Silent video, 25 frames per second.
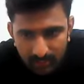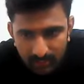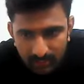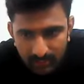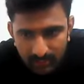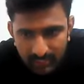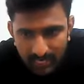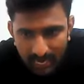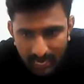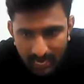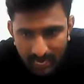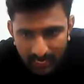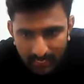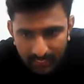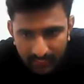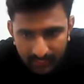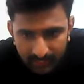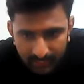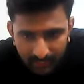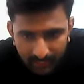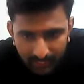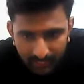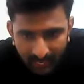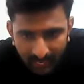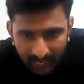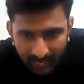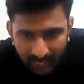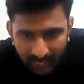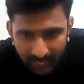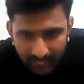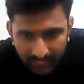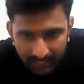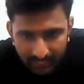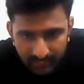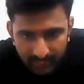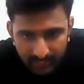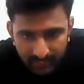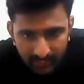Stand
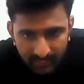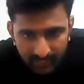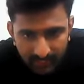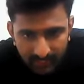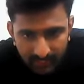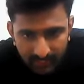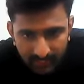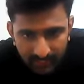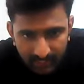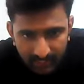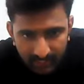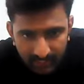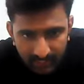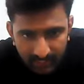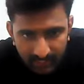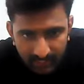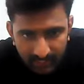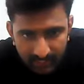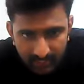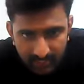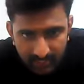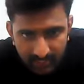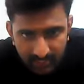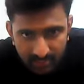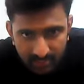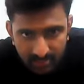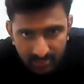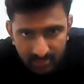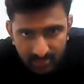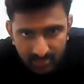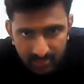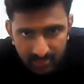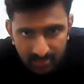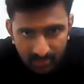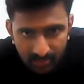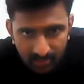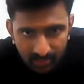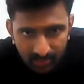at
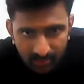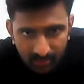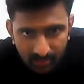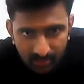ease.